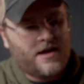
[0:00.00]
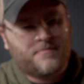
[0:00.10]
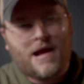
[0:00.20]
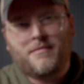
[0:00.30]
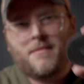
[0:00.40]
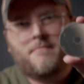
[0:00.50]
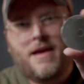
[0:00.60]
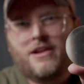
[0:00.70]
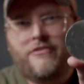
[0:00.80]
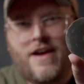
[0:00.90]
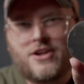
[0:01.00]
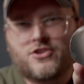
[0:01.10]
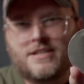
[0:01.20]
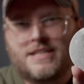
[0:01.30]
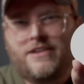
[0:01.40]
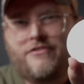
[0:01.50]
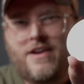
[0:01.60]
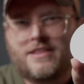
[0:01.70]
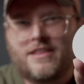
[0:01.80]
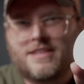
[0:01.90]
probably a manufacturing
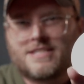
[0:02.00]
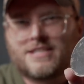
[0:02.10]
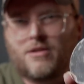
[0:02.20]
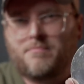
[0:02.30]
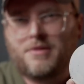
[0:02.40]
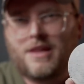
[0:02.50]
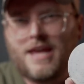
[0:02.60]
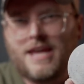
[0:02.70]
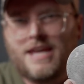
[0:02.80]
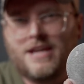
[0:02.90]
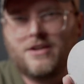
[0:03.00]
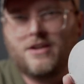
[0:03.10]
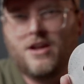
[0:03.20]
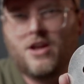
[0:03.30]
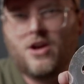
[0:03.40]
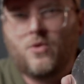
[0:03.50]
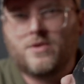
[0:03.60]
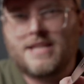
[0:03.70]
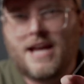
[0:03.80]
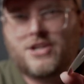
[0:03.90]
defect that this little plate here
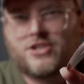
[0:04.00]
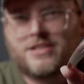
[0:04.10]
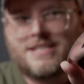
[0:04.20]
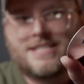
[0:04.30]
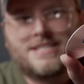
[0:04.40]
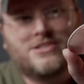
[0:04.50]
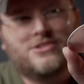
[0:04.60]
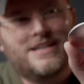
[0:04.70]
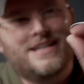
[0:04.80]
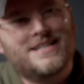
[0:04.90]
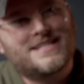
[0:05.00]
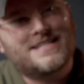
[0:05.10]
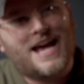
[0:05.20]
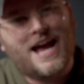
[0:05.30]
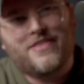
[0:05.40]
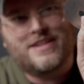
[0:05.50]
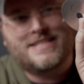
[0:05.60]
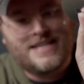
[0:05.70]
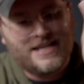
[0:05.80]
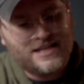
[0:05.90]
was actually still inside the
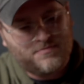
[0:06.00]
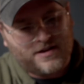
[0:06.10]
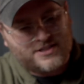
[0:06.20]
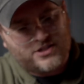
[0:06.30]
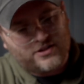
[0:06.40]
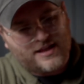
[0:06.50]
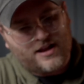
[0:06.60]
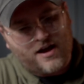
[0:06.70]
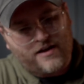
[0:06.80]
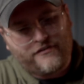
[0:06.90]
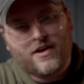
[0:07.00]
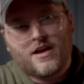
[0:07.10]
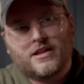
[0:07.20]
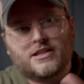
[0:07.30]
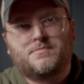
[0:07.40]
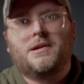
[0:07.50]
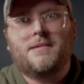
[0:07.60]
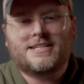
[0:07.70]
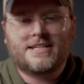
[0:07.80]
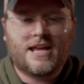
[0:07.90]
teeth, but I took that off. Let's put it
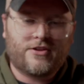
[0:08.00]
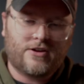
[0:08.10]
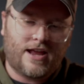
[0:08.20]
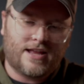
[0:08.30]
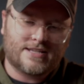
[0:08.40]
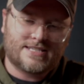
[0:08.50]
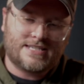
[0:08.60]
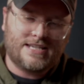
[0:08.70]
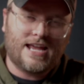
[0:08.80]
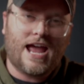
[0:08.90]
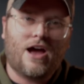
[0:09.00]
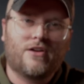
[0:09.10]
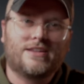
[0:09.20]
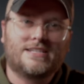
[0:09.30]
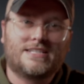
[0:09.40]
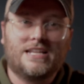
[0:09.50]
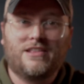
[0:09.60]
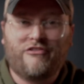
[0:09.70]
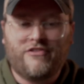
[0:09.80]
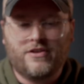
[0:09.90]
back together and see how these
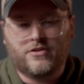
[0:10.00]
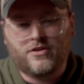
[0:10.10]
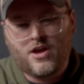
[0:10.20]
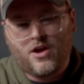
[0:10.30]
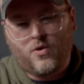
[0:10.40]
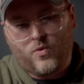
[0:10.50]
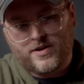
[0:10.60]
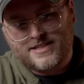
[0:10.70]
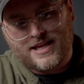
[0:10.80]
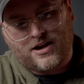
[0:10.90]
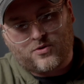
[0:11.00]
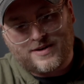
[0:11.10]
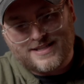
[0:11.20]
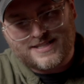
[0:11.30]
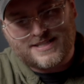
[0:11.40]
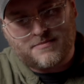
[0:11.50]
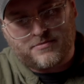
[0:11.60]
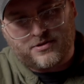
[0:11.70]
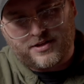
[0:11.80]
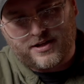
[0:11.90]
teeth feel once they are
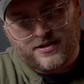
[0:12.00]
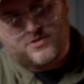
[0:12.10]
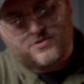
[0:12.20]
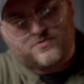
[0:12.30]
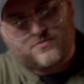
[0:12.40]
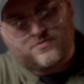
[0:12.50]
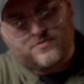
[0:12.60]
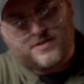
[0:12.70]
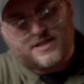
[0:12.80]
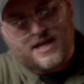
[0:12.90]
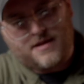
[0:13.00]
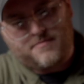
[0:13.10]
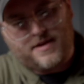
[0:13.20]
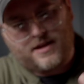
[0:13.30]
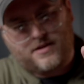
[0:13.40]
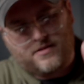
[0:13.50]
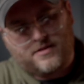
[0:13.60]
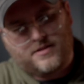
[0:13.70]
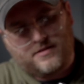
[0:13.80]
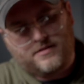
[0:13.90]
reassembled. Screw this guy back
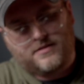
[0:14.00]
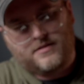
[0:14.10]
on.